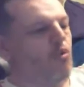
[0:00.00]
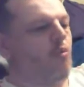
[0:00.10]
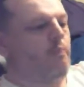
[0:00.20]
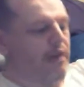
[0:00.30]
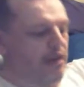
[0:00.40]

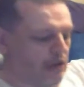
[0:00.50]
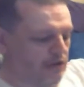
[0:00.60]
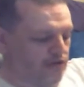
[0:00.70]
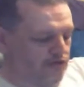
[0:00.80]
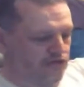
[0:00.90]
more
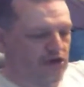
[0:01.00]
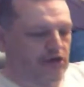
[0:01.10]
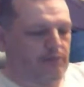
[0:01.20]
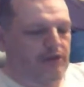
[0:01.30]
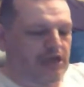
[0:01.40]
bigger, which
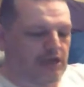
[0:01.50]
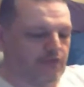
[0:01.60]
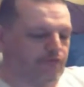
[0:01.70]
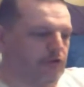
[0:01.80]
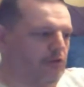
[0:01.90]
is going to be
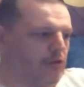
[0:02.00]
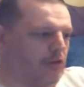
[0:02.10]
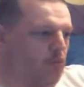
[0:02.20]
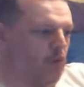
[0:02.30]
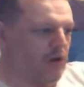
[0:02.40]
covering
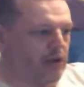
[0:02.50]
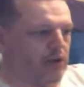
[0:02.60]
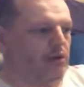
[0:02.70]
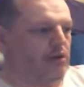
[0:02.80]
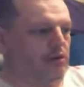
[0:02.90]
like the
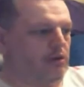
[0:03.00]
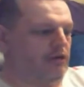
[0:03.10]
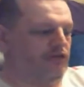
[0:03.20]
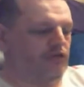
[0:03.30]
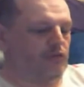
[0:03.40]
weight
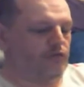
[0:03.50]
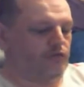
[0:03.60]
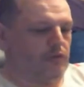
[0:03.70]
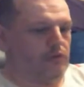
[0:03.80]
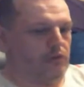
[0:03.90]

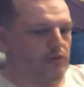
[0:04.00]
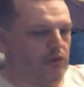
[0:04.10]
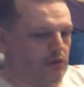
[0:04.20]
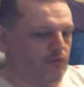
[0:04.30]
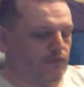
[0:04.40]
itself,
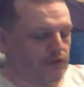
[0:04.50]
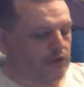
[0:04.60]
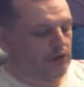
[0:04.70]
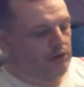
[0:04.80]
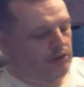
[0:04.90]

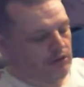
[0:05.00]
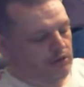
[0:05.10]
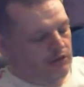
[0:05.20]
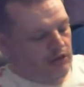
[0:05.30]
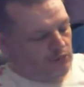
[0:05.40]
hopefully.
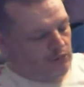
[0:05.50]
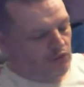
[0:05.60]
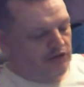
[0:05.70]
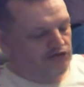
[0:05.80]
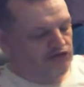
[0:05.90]

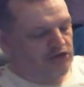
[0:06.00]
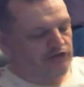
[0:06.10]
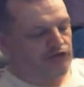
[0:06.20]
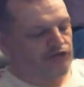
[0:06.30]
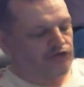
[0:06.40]
And
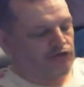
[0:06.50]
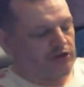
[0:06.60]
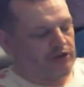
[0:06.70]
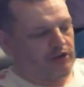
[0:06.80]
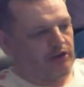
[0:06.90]
what this does,
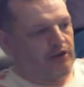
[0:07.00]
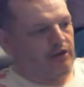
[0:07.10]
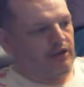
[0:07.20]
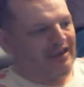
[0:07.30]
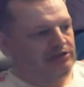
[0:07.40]
it just like
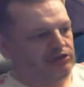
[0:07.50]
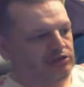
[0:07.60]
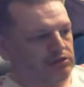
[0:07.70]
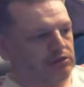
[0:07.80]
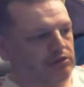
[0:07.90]

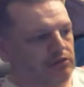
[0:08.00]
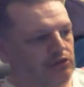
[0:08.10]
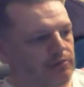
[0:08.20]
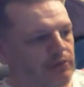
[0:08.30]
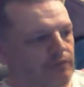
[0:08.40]
acts as
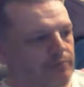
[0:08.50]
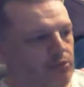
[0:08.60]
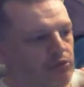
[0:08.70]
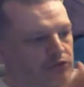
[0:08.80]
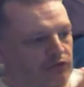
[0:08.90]
like a little bit
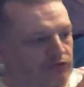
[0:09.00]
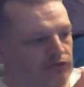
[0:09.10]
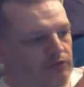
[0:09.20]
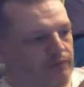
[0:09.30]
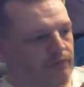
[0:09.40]
of a
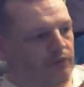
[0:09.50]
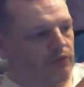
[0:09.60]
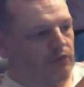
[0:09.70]
buoyance.